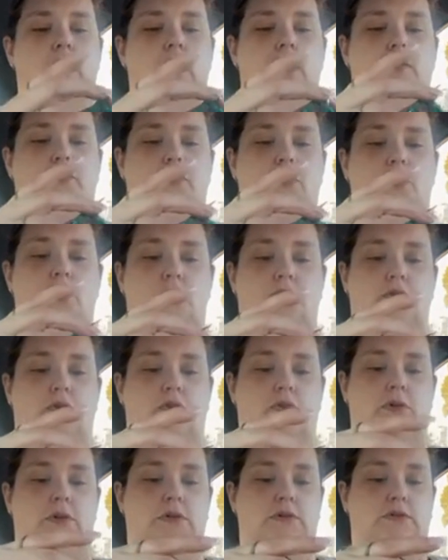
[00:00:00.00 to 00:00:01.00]
few
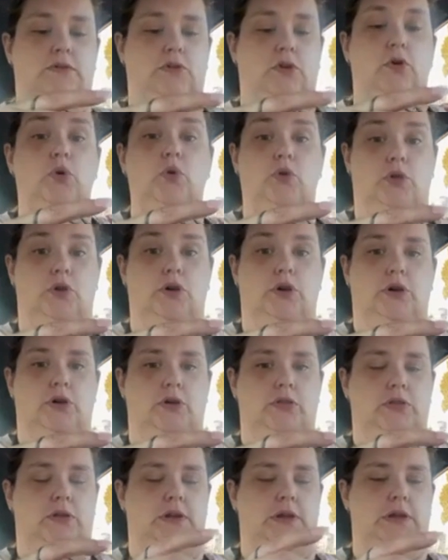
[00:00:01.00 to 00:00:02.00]
degrees cooler
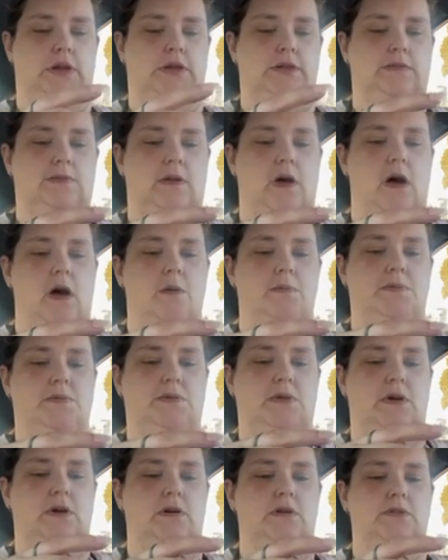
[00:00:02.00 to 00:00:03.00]
than it is
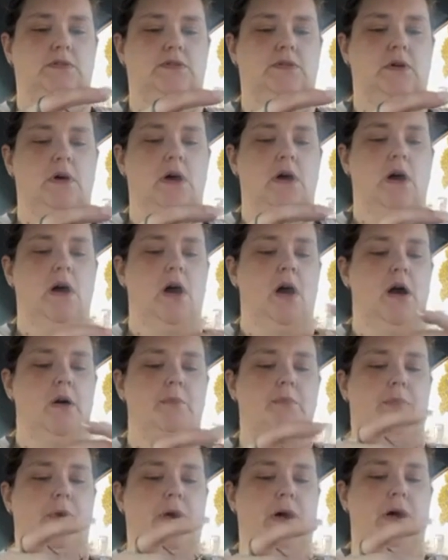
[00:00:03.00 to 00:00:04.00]
upstairs.
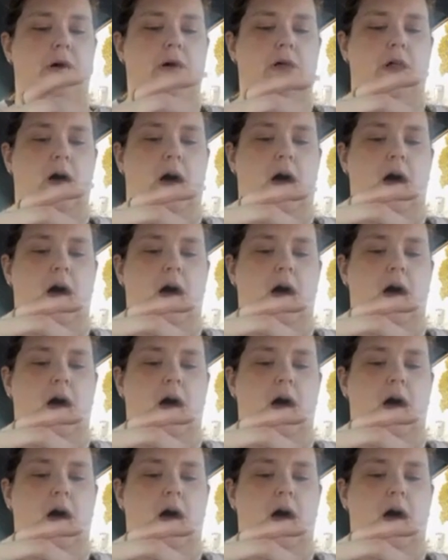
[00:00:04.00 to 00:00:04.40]
But